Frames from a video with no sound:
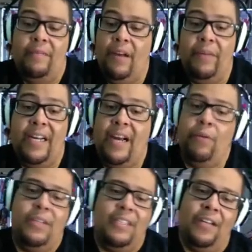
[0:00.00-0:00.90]
I mean, that
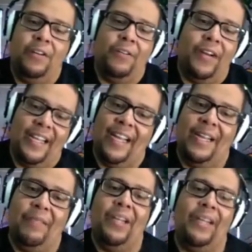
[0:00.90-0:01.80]
was a great
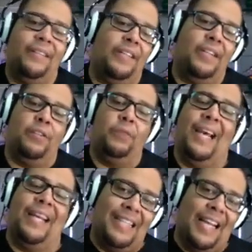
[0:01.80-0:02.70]
game, man. Too
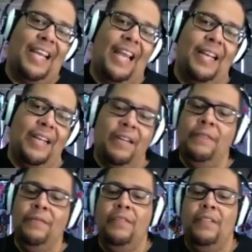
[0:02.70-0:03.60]
bad it's not canon
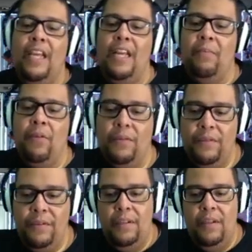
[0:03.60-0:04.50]
anymore.
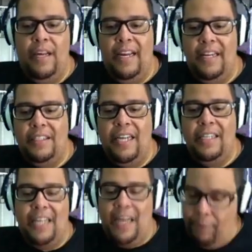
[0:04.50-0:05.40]
And
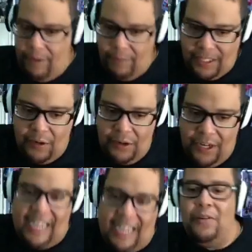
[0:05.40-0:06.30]
JC, I pretty much know your
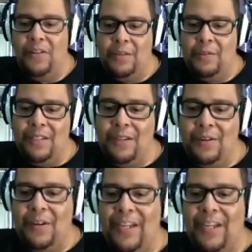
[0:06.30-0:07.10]
answer on this one, so go ahead.